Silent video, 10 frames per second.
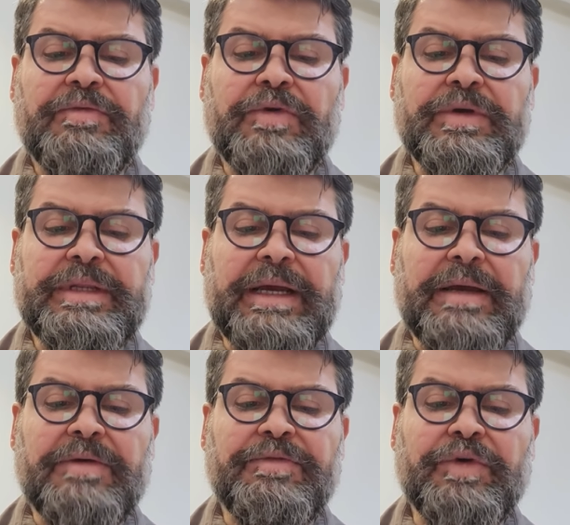
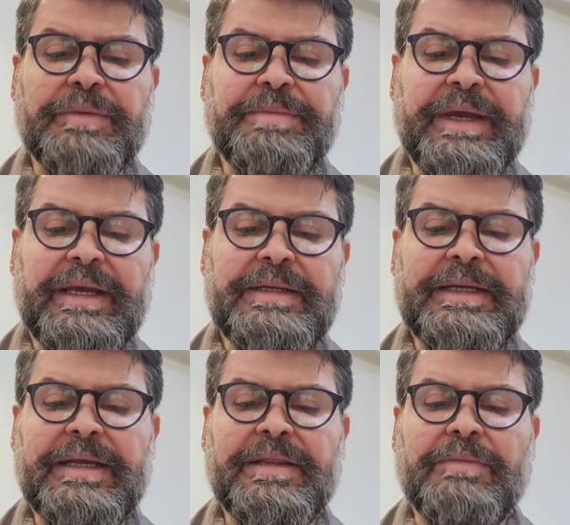for pain
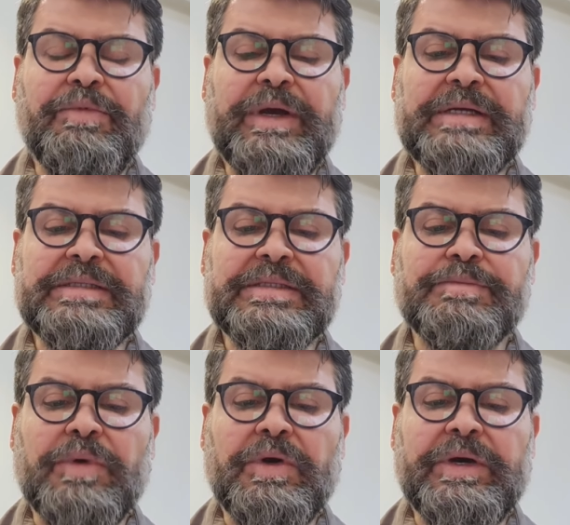in the breast,
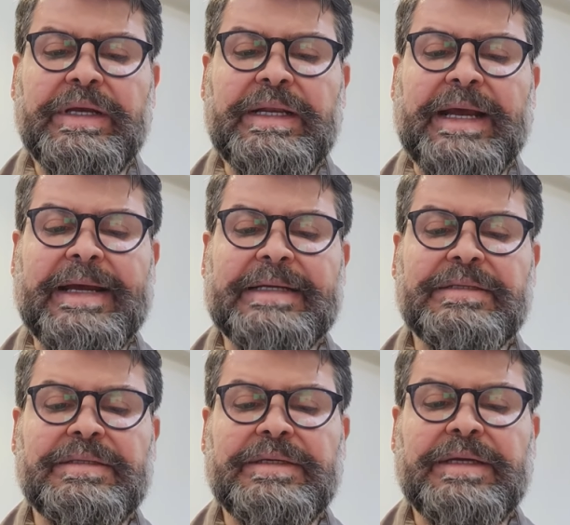boil,
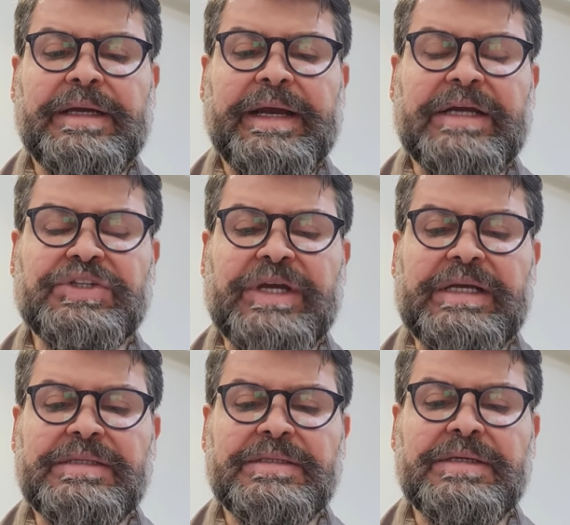and
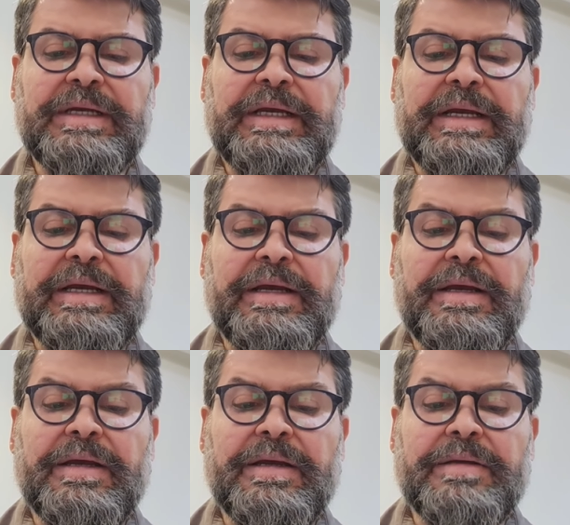HS
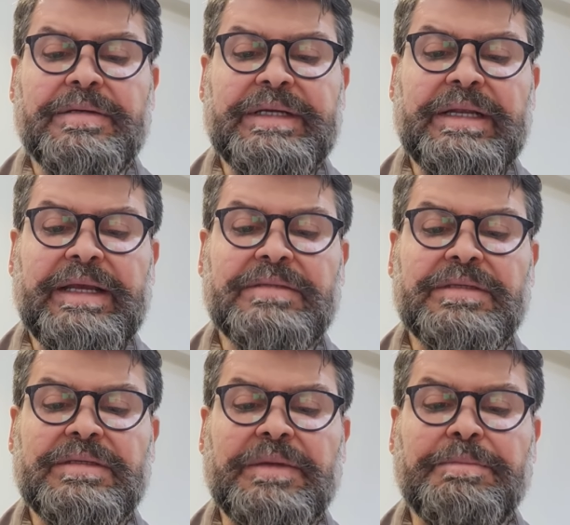
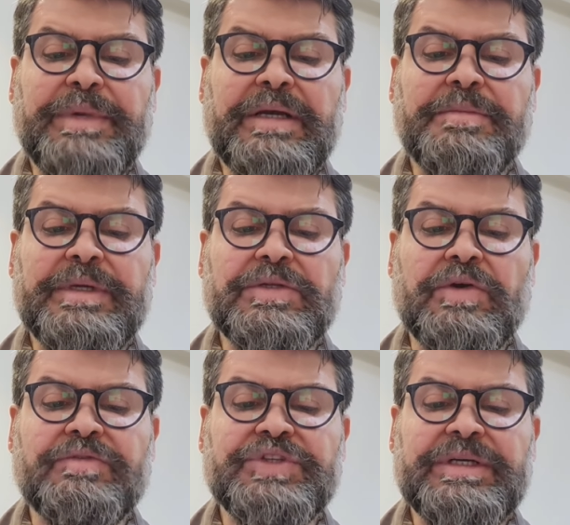related impairment
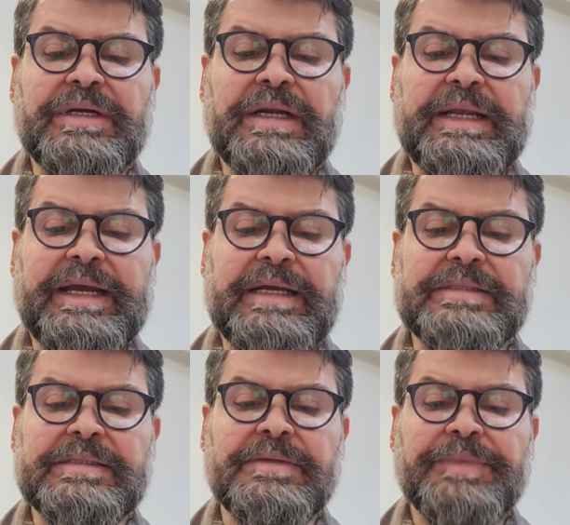of general
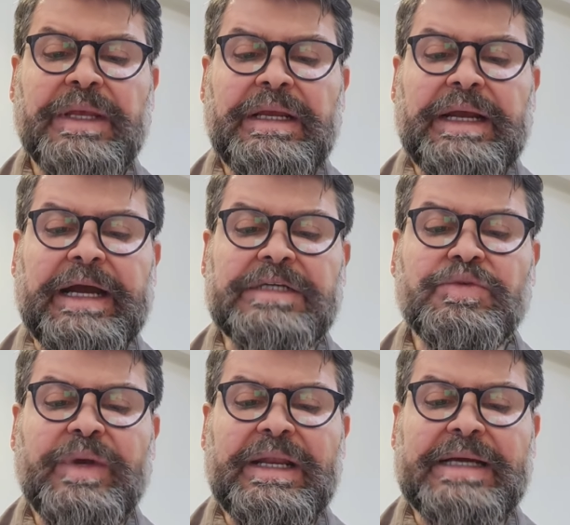health, as
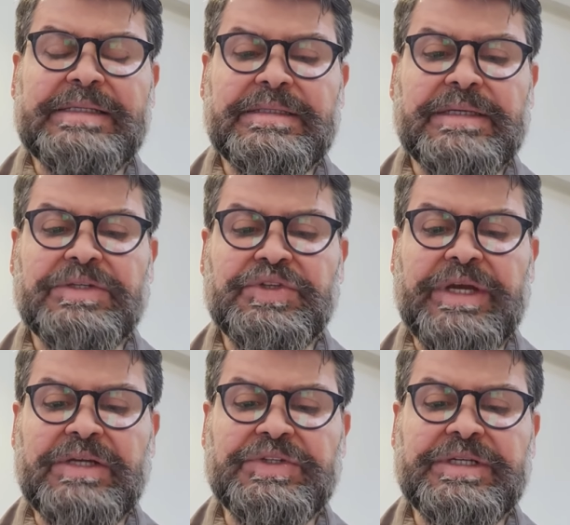well as
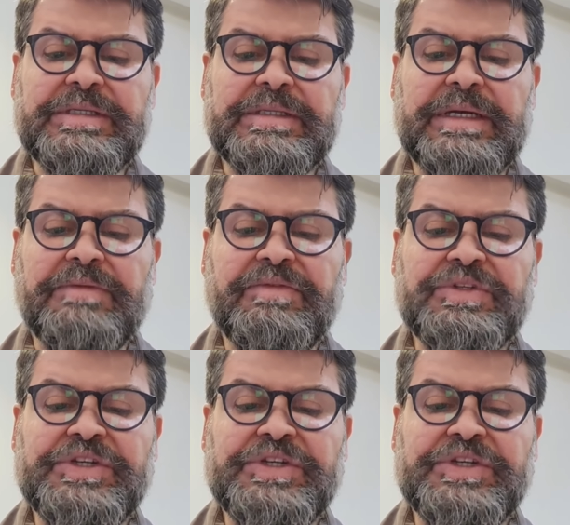changes in